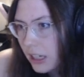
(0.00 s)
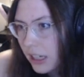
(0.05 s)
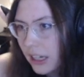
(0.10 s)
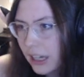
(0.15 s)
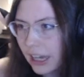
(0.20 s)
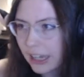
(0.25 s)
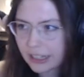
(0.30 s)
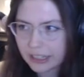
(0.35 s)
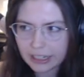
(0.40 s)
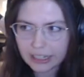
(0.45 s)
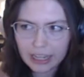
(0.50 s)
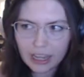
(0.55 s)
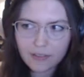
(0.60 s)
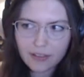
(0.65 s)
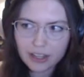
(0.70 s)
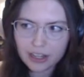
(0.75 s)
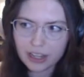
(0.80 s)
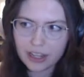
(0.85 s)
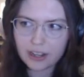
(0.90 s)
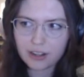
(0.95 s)
and
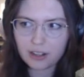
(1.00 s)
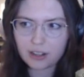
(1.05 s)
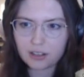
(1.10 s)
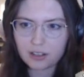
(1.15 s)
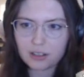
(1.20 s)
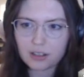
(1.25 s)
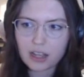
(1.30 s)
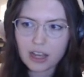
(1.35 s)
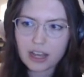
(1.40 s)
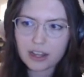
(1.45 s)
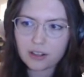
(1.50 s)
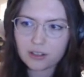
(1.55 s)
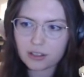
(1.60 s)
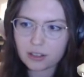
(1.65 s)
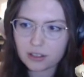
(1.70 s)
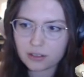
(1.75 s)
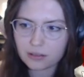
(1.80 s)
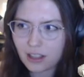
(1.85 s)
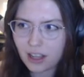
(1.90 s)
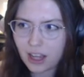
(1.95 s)
even here, I don't
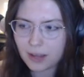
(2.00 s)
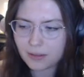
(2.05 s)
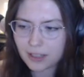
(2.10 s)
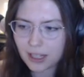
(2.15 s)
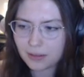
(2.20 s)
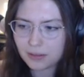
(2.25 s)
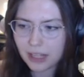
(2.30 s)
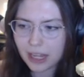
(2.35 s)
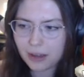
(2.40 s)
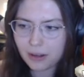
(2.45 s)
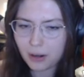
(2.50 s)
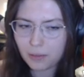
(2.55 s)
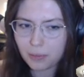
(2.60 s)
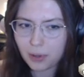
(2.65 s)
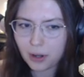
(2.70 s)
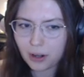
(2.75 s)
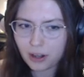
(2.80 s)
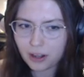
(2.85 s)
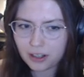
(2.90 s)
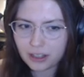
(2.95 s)
know, I'm down a
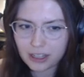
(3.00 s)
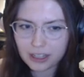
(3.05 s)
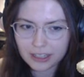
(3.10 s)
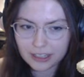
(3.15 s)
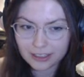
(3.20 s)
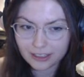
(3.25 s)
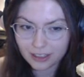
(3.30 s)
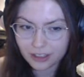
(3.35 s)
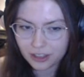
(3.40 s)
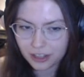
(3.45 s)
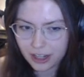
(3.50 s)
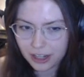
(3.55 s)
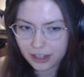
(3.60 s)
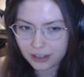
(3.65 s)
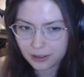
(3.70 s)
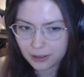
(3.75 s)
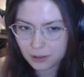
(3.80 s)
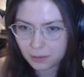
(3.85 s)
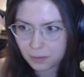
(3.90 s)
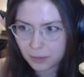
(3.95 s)
pawn in an
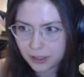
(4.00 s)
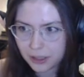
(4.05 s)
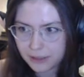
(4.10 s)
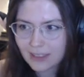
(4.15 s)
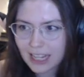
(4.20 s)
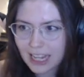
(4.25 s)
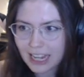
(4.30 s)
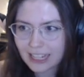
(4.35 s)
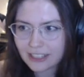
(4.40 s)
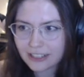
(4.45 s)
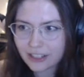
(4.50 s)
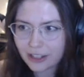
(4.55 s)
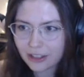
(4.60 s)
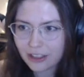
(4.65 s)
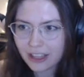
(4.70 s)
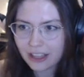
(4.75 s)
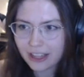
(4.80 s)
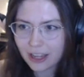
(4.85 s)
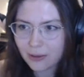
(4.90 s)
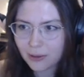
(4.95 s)
exchange, but I still
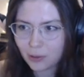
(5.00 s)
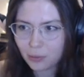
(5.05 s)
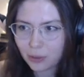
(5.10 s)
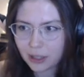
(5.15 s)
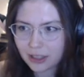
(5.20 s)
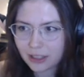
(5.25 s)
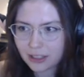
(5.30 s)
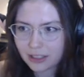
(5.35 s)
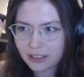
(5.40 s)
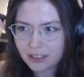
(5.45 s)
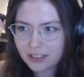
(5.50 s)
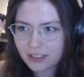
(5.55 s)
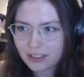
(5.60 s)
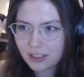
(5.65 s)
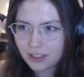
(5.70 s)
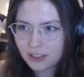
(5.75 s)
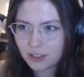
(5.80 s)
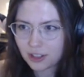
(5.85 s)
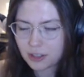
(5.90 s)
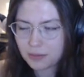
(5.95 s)
think I would win this,
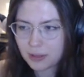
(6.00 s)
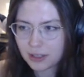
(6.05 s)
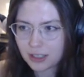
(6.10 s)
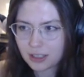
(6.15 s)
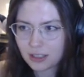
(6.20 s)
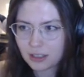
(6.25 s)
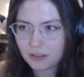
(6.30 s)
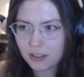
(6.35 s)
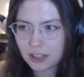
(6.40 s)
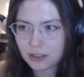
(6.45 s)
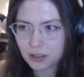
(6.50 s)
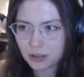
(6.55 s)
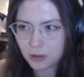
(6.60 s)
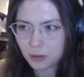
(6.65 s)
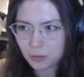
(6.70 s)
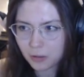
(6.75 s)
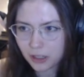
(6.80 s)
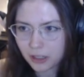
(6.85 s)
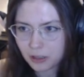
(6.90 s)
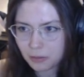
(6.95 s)
just because of how
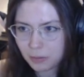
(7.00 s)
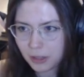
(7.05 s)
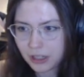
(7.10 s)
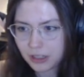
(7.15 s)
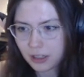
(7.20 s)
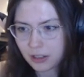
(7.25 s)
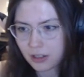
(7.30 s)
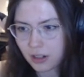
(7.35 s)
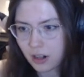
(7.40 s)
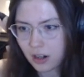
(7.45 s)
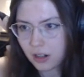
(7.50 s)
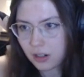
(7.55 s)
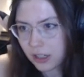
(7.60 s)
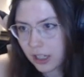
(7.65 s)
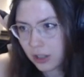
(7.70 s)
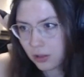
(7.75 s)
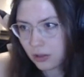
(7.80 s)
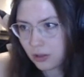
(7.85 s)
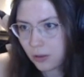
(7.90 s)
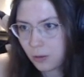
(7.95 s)
stupid his pieces are and
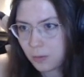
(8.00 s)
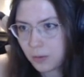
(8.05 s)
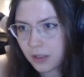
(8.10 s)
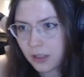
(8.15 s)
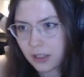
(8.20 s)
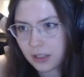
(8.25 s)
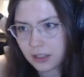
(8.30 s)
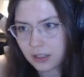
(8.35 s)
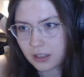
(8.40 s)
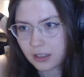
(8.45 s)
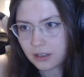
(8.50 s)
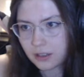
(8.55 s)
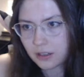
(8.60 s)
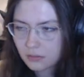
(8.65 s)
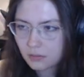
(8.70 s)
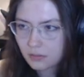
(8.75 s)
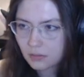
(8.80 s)
how stupid this is,